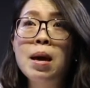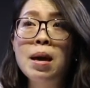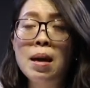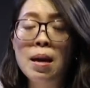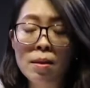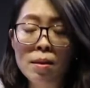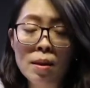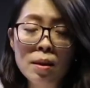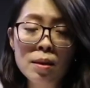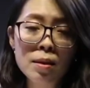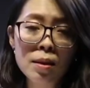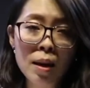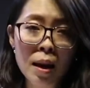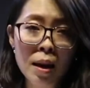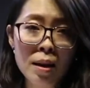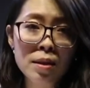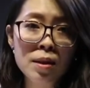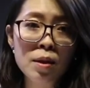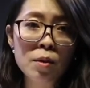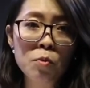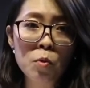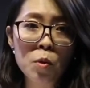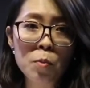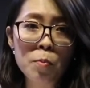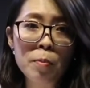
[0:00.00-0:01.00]
In this
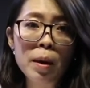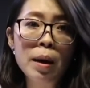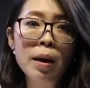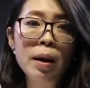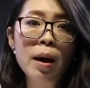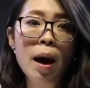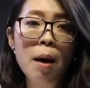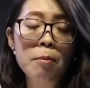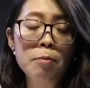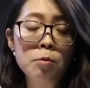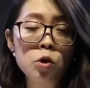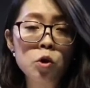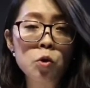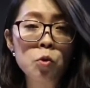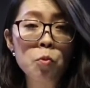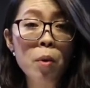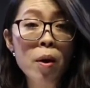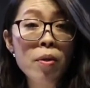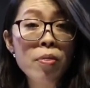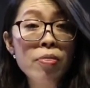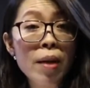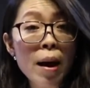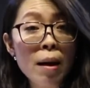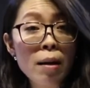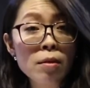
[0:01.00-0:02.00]
case, it would be up to
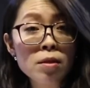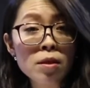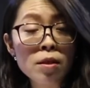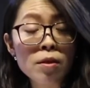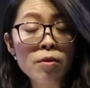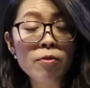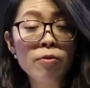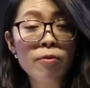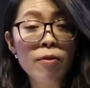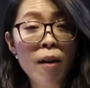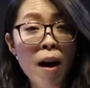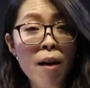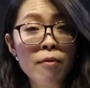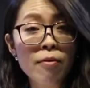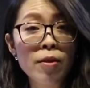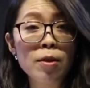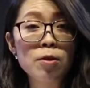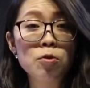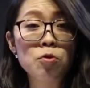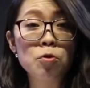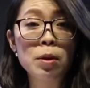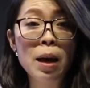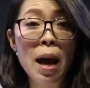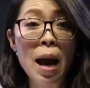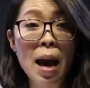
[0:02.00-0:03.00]

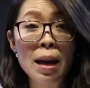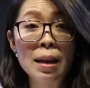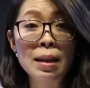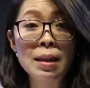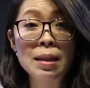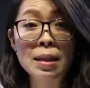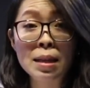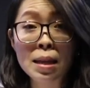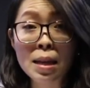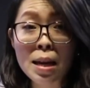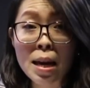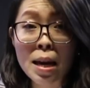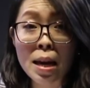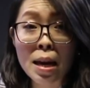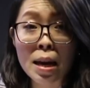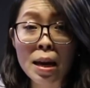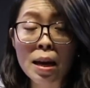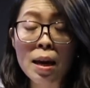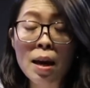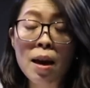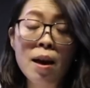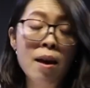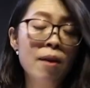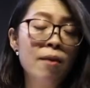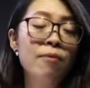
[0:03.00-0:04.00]
1,500
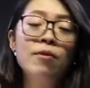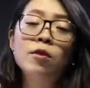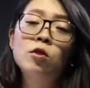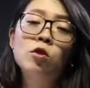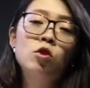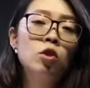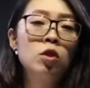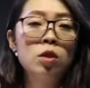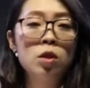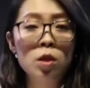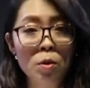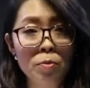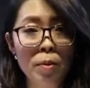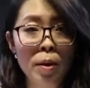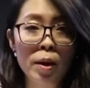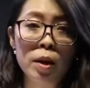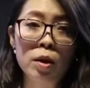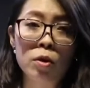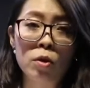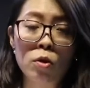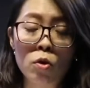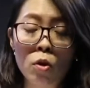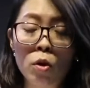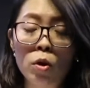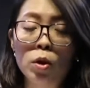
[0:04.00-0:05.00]
NT if it's just a
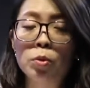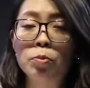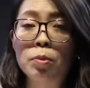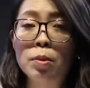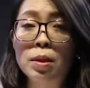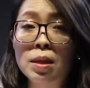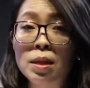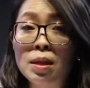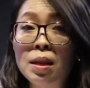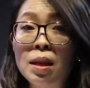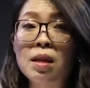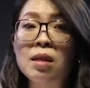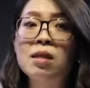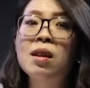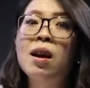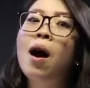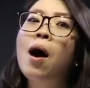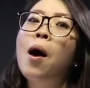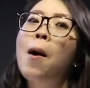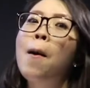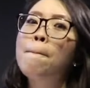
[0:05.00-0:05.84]
regular old receipt.